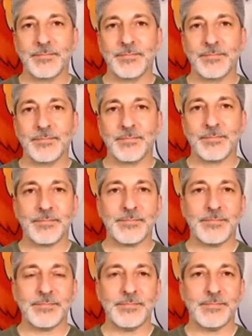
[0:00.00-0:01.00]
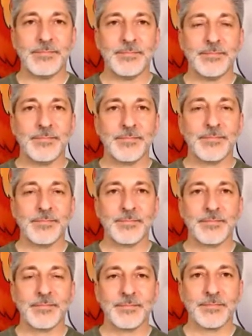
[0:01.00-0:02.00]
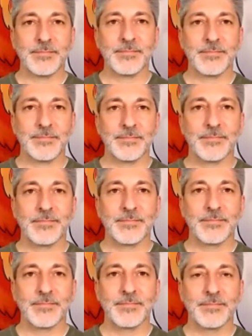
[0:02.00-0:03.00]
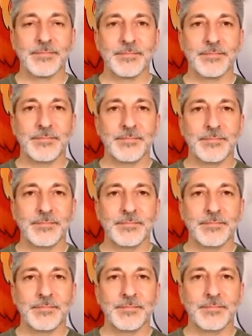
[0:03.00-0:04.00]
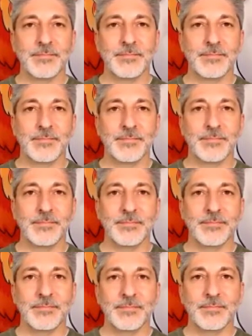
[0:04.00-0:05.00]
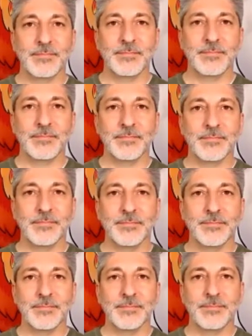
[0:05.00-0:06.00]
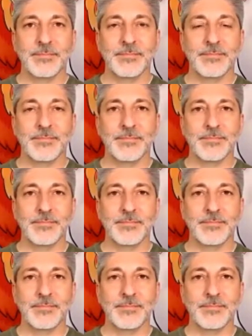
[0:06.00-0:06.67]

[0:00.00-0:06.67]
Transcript: (silent)